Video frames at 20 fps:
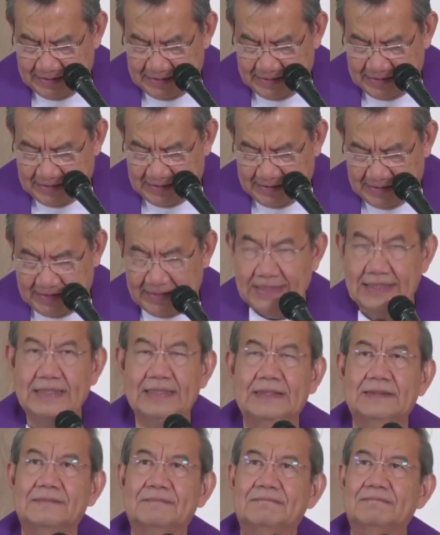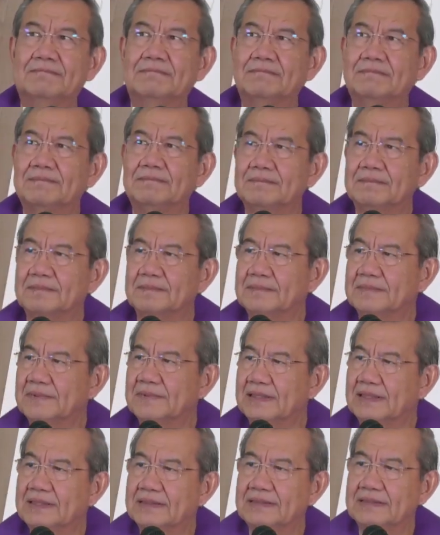And
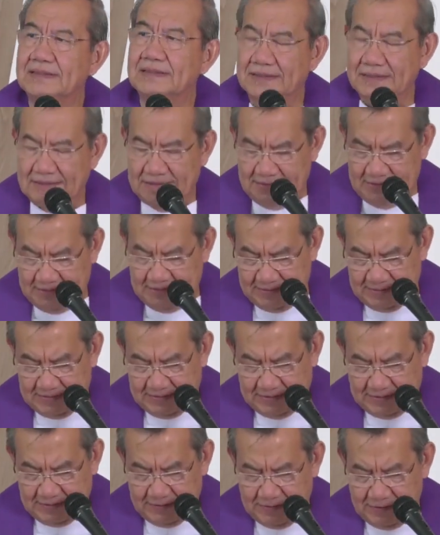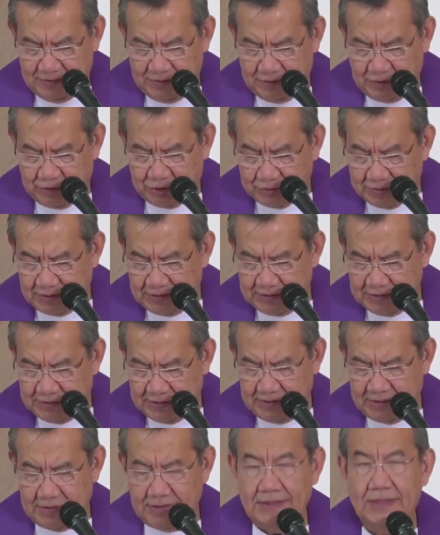another thing is trust
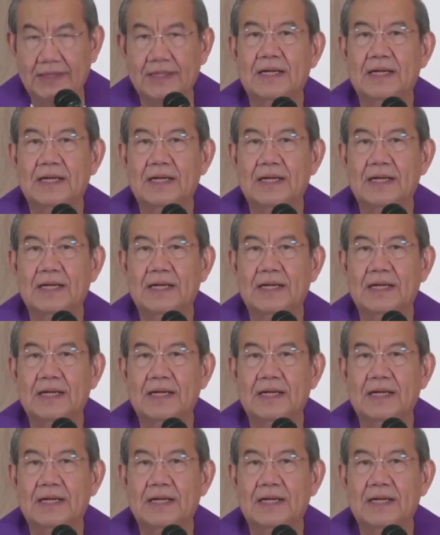in the